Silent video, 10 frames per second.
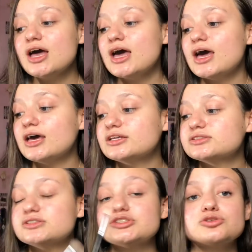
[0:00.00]
And
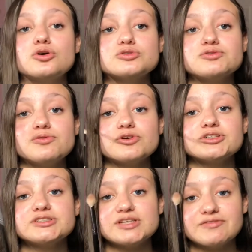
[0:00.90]
this goes for
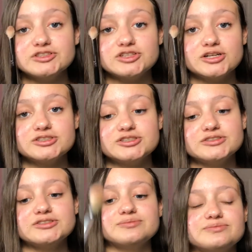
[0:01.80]

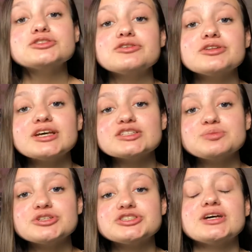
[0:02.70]
$7. So the next
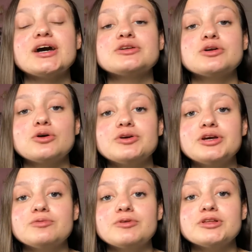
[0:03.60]
brush that I go
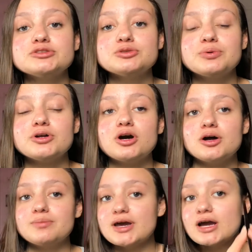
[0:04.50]
in with to put
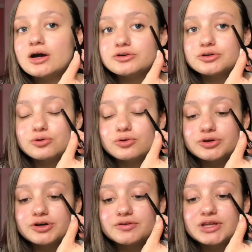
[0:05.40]
on my outer
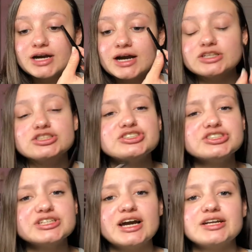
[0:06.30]
corner of the eye, just to
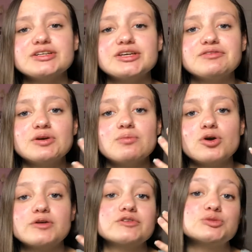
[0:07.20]
kind of give it more
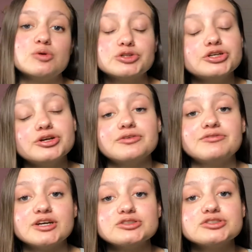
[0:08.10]
of a smokier
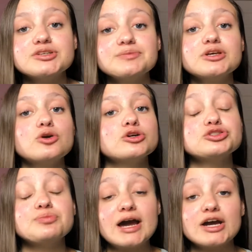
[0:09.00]
effect or something, or to
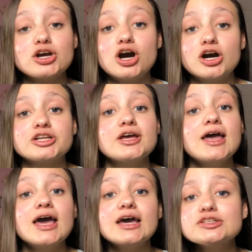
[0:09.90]
pack on
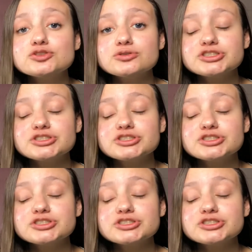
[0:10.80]
any sort of